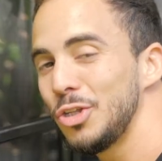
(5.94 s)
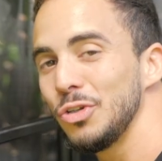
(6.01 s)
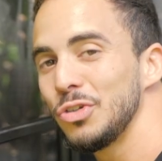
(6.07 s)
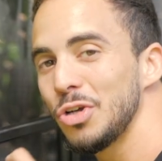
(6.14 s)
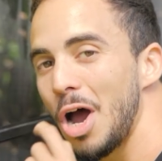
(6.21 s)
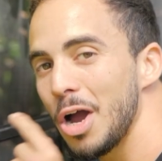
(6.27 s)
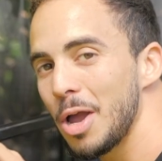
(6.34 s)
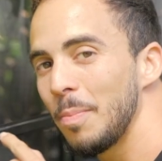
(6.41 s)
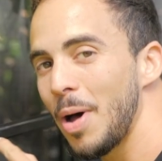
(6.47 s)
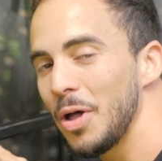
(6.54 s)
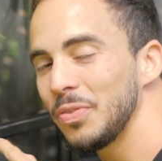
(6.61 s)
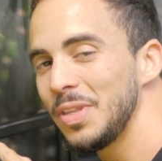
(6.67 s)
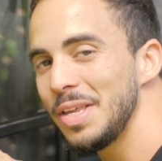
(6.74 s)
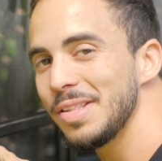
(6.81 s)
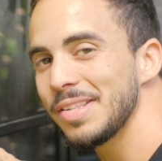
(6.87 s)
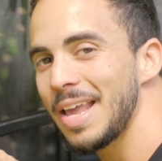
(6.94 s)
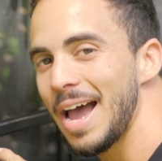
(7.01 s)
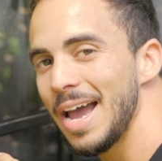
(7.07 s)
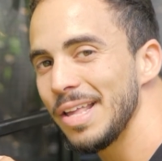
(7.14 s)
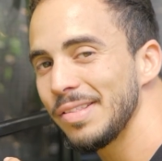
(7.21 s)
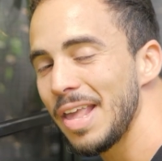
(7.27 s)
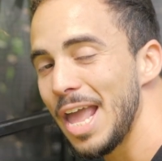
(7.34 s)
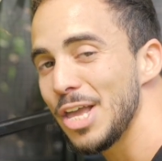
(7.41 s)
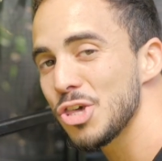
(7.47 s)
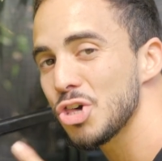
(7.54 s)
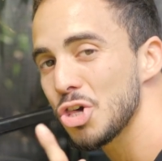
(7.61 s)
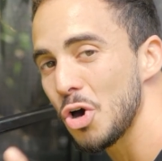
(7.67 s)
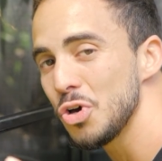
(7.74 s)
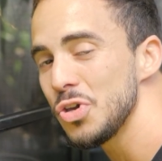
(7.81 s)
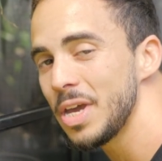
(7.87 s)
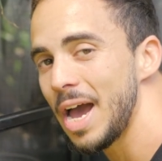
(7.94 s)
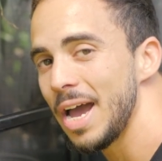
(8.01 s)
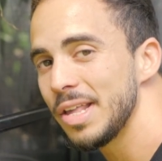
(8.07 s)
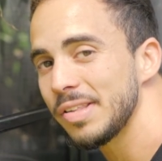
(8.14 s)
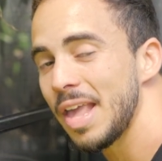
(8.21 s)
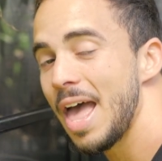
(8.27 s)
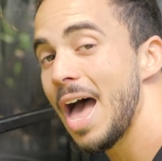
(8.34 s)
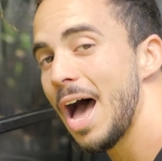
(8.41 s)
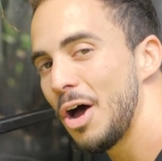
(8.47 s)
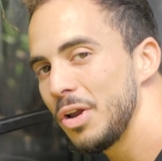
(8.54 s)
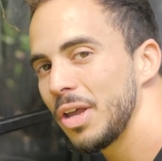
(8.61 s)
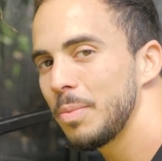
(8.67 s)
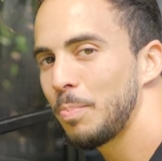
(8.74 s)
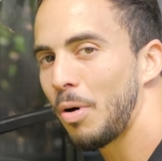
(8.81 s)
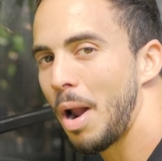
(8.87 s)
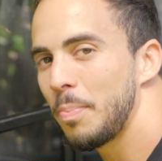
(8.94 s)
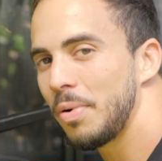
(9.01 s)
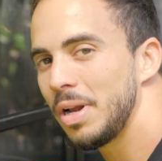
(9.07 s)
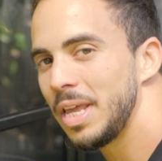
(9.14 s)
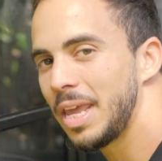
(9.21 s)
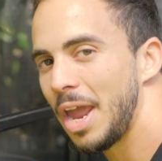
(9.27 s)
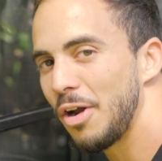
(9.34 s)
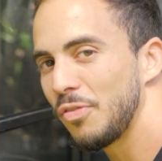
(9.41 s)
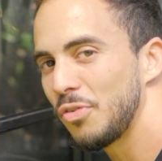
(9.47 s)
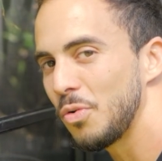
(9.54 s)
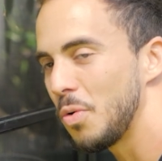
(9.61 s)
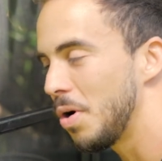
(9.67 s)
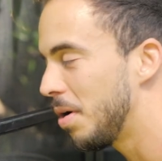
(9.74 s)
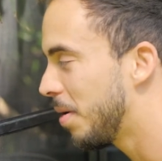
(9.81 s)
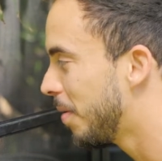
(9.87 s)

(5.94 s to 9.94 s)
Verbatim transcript: to talk about these guys and show you guys how to properly care for one.